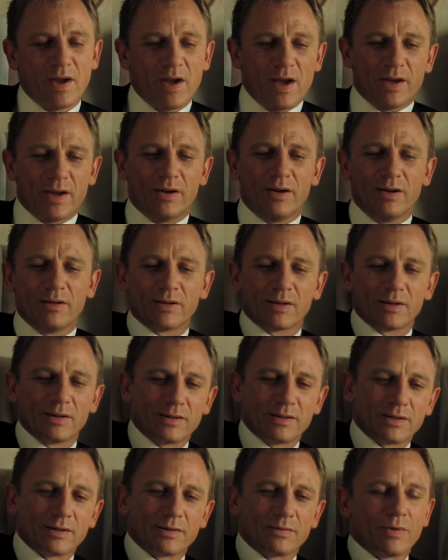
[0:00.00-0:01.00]
You don't think
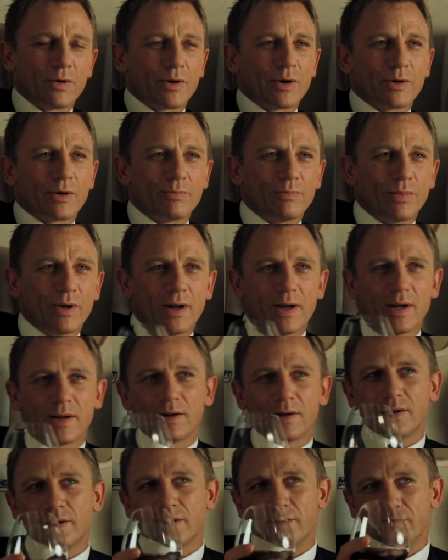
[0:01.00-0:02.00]
this is a very good plan,
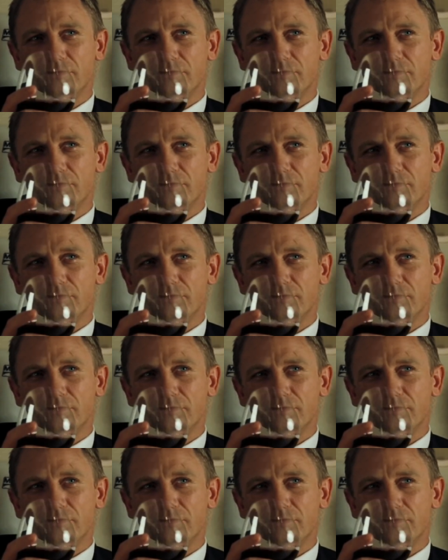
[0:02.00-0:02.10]
do you?